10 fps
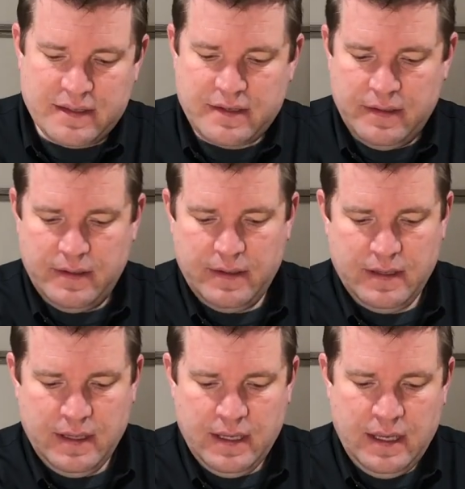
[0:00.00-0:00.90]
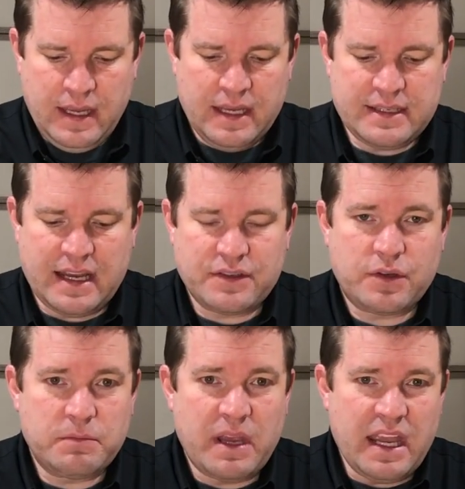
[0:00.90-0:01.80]
does is it
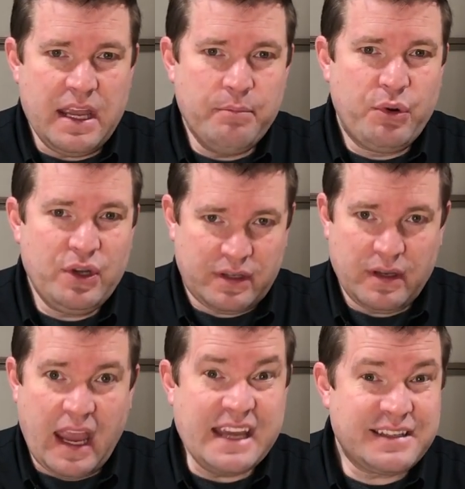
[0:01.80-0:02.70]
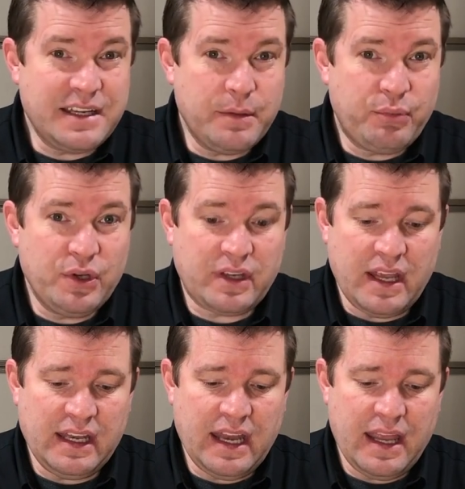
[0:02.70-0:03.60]
has input, AC input,
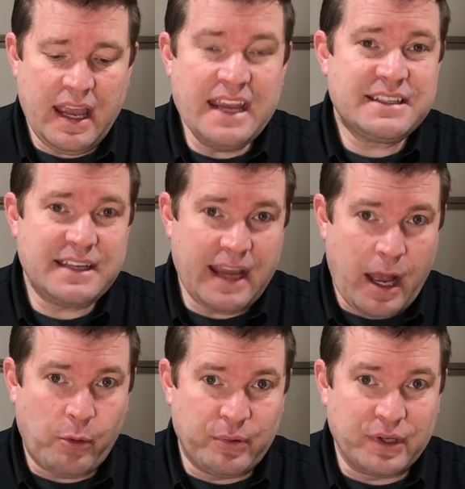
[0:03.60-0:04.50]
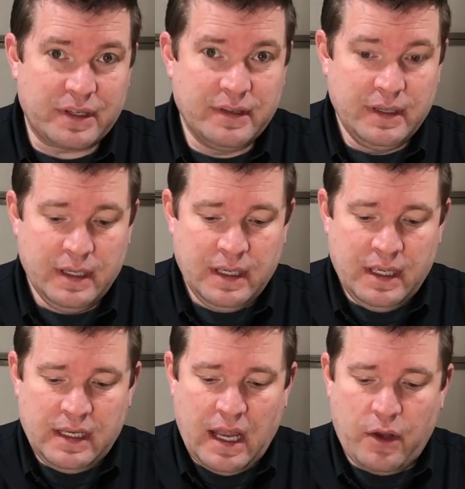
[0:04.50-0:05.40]
and AC output.
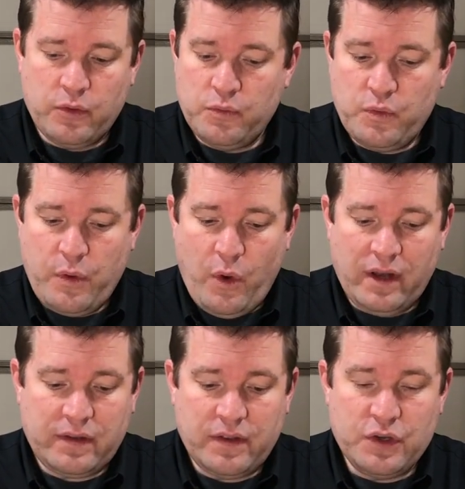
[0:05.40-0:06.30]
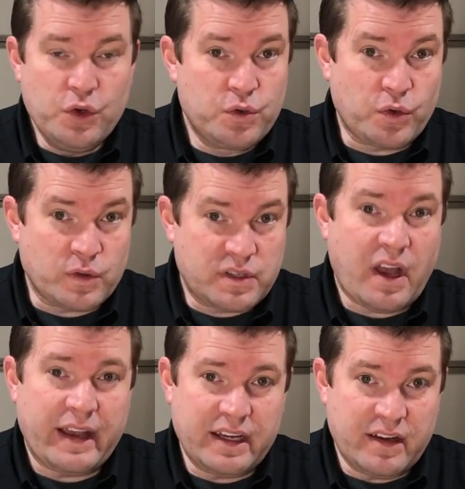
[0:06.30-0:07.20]
Now, we want the neutrals
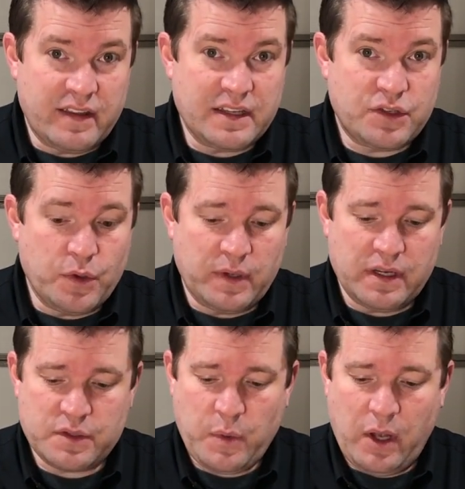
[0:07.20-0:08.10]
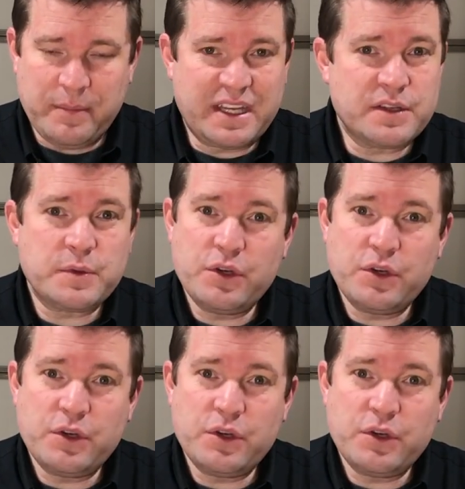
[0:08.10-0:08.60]
tied into this unit as well because we